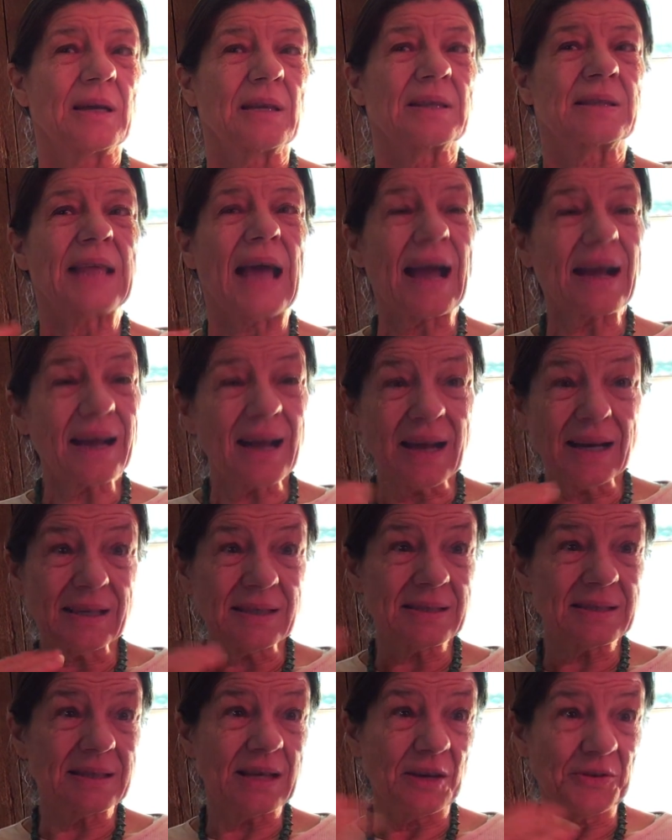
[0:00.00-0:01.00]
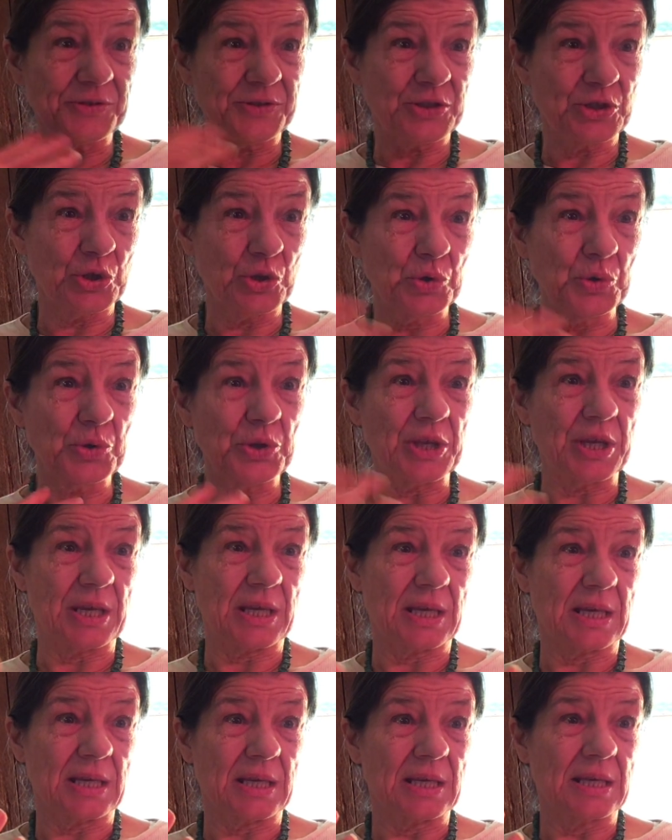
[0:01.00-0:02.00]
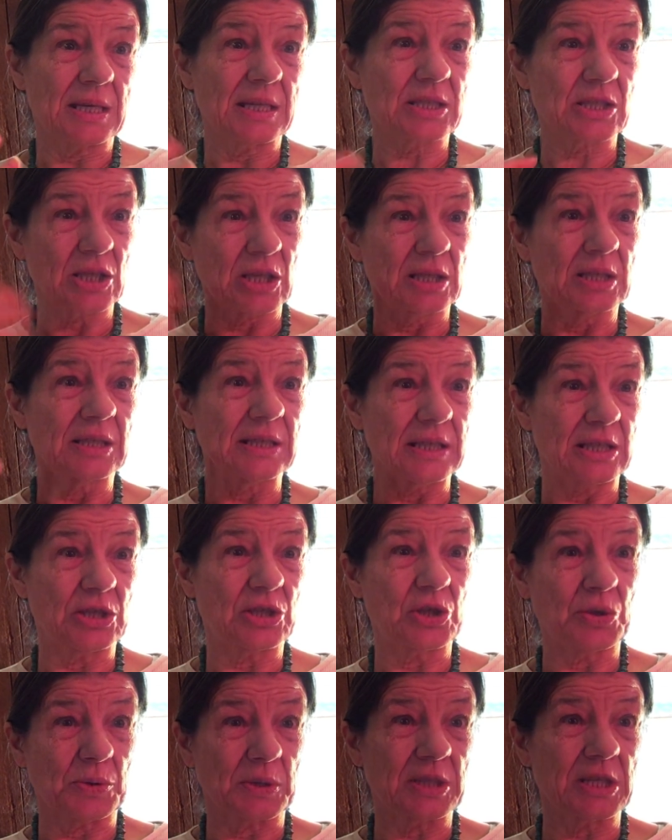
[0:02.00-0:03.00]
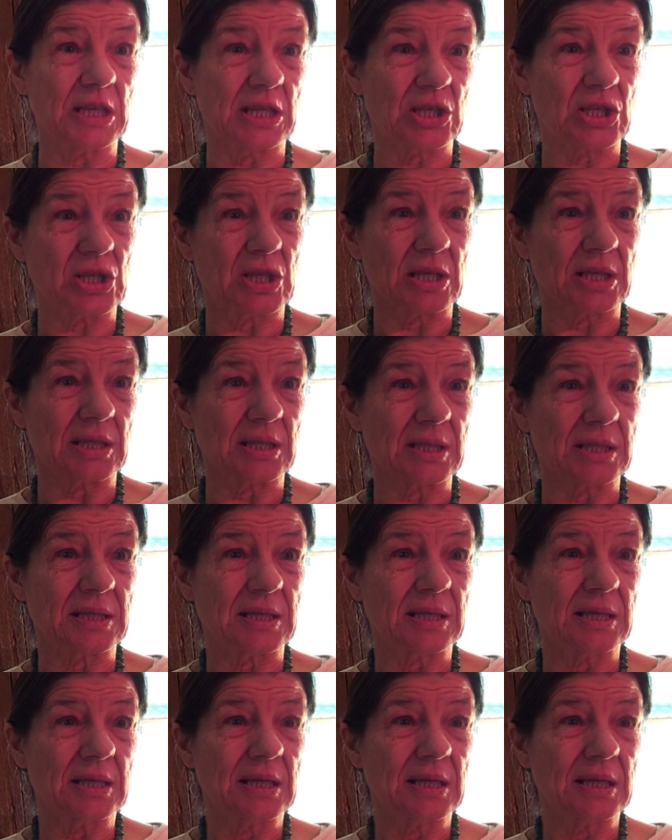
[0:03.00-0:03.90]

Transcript: That kind of self-soothing is going to lead to addictions.